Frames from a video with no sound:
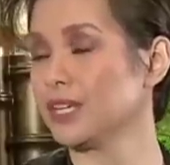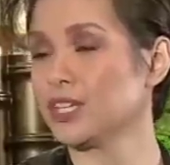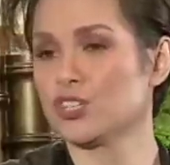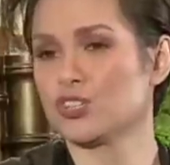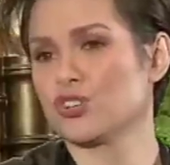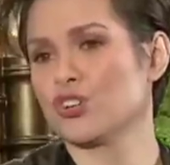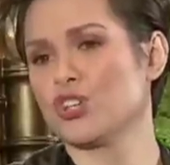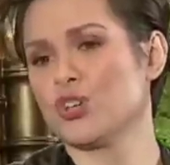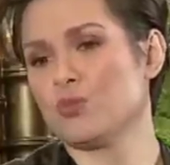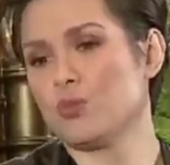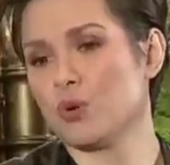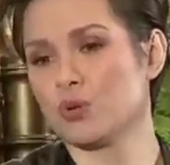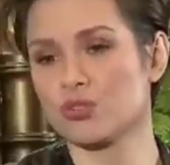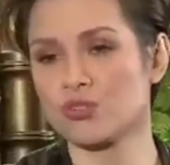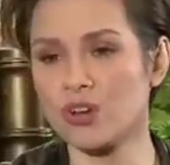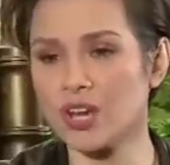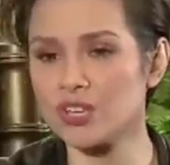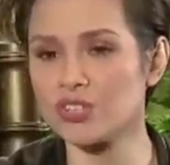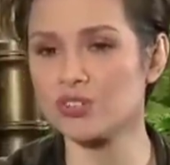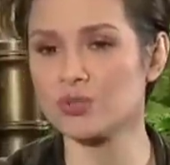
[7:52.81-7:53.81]
Like, sure, you won't
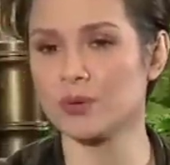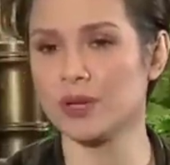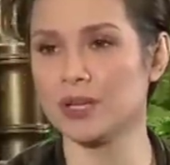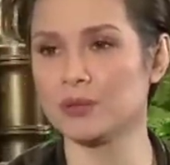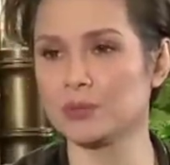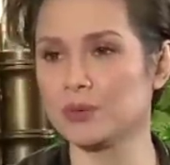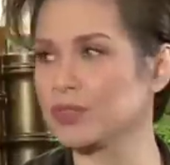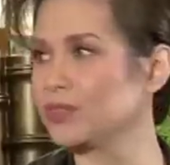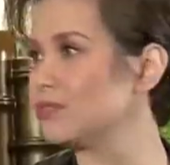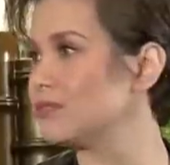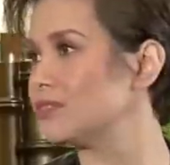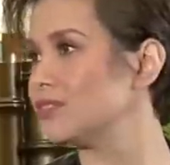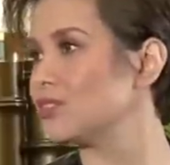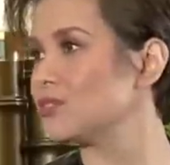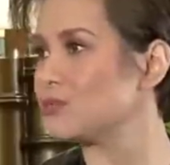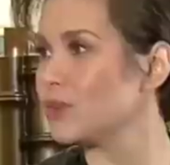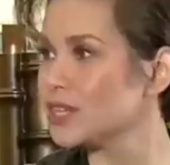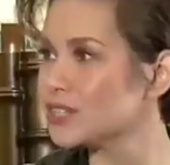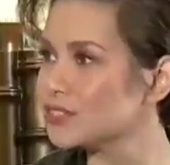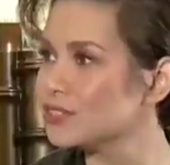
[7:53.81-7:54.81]
graduate with
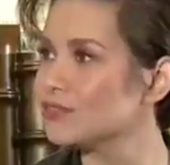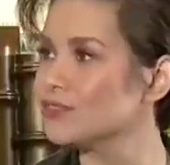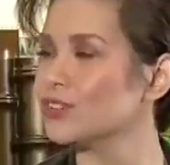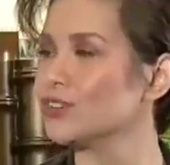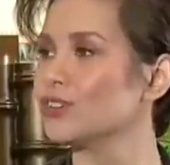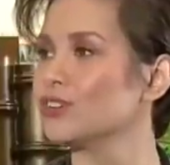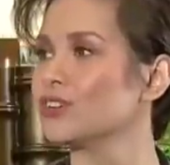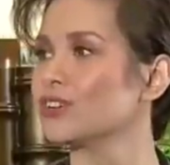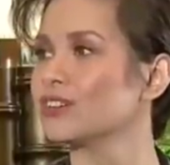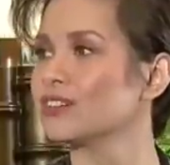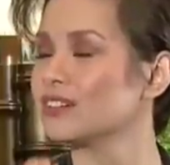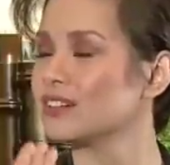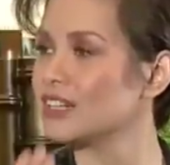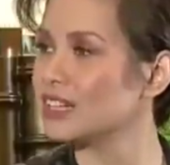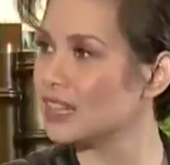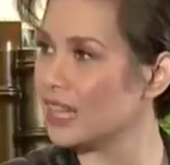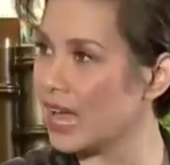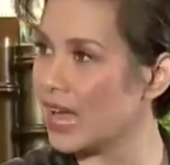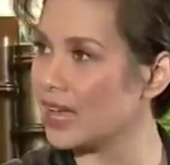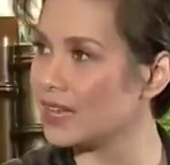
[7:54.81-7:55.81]
the rest of your
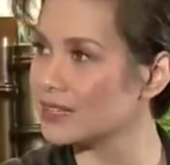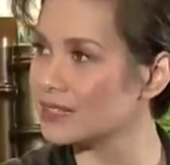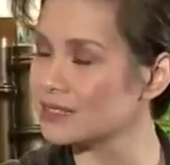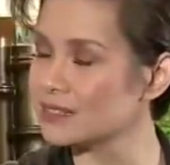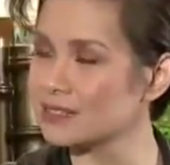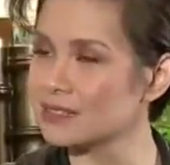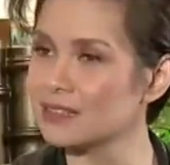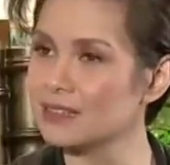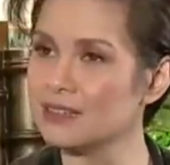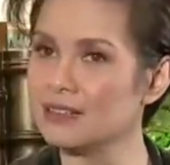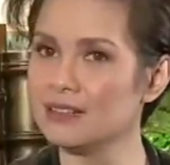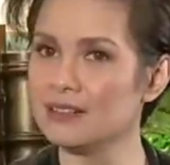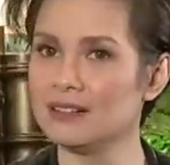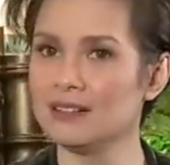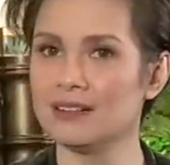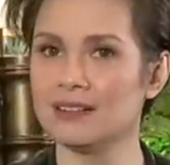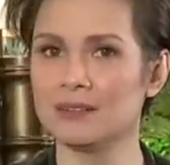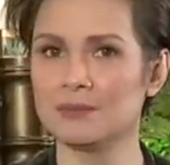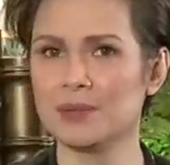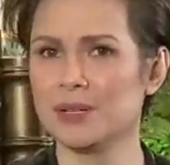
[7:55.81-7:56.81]
class,
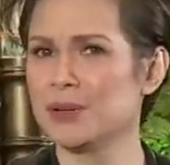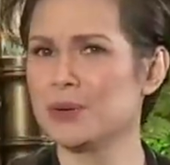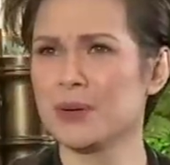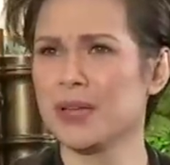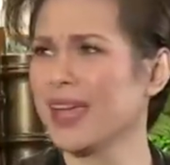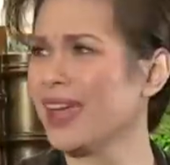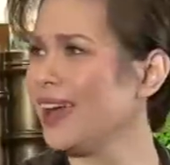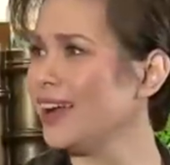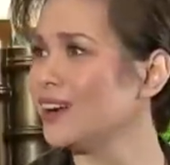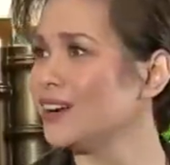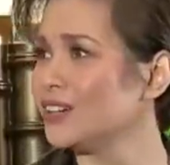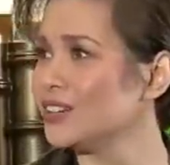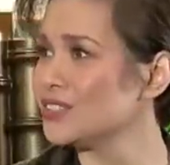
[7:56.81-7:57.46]
but who cares?